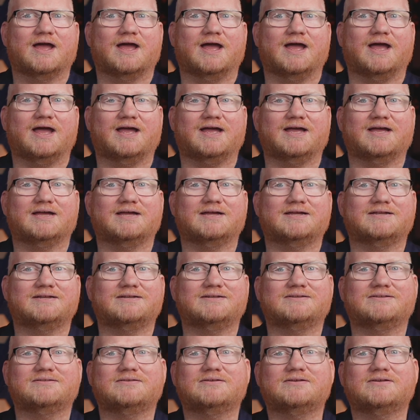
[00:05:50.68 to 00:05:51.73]

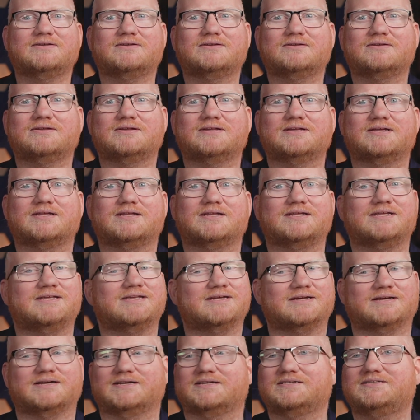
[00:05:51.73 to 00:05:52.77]
And
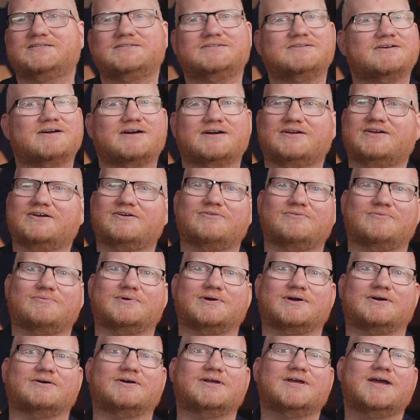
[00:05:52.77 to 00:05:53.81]
yeah, it did not go
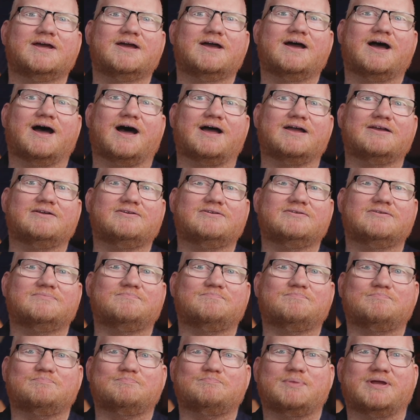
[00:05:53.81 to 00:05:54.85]
well. I could
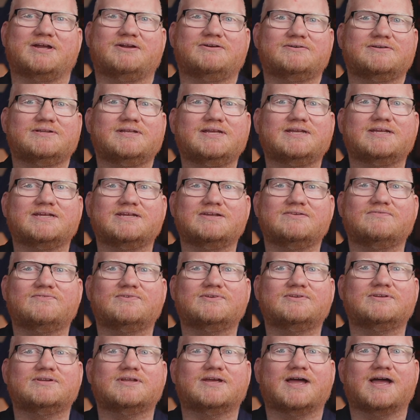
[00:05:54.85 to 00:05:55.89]
barely
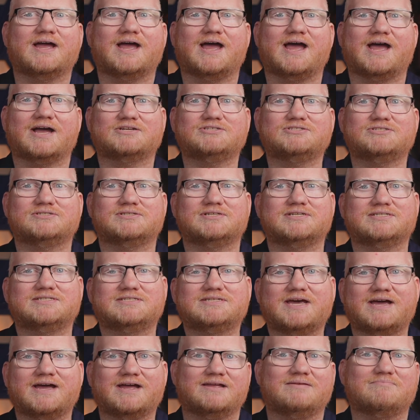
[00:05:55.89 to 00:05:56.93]
even actually
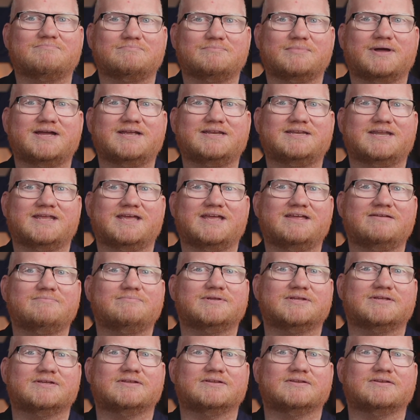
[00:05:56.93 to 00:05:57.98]
type my name
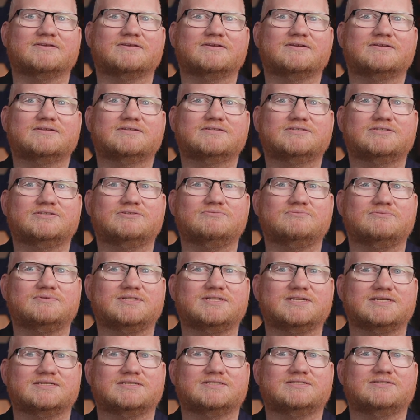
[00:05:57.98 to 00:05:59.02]
in to
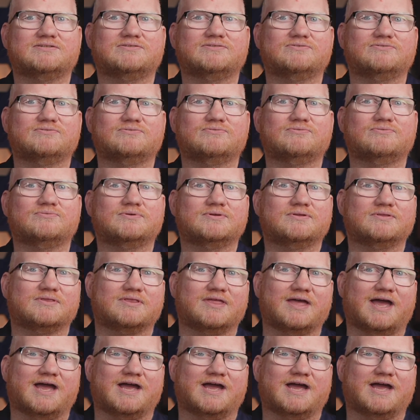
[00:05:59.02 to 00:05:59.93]
get to the